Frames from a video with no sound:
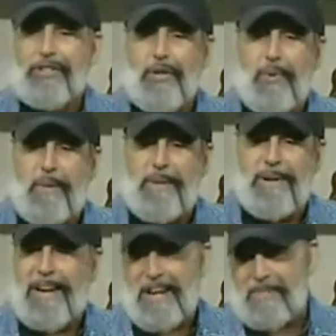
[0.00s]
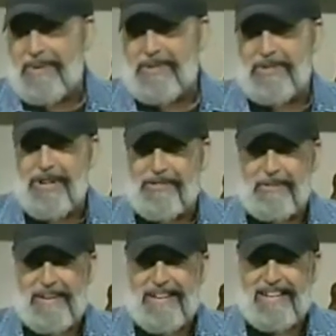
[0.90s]
two women, and I got pictures of
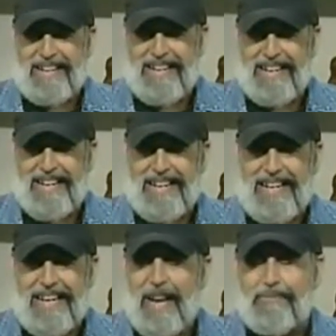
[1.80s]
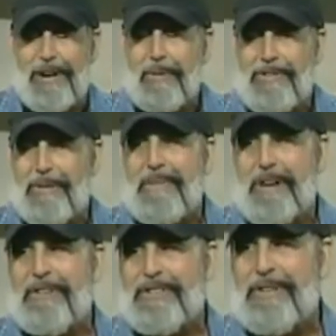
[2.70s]
them, and I prayed with them.
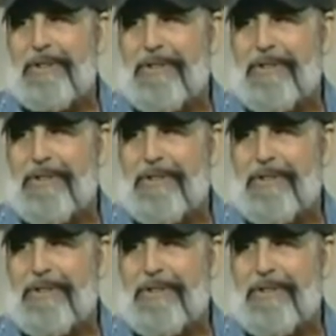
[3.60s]
They received